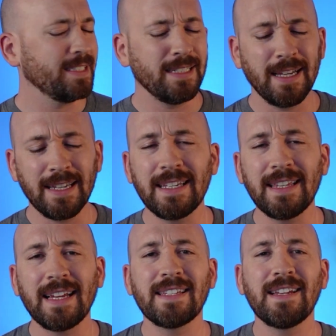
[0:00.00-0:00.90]
Yeah, you
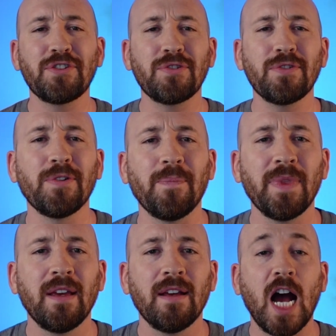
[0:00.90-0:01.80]
see, that's not true.
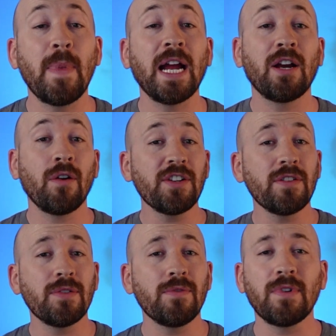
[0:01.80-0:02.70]
A
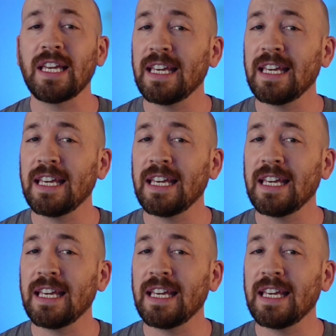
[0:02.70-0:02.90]
migration tool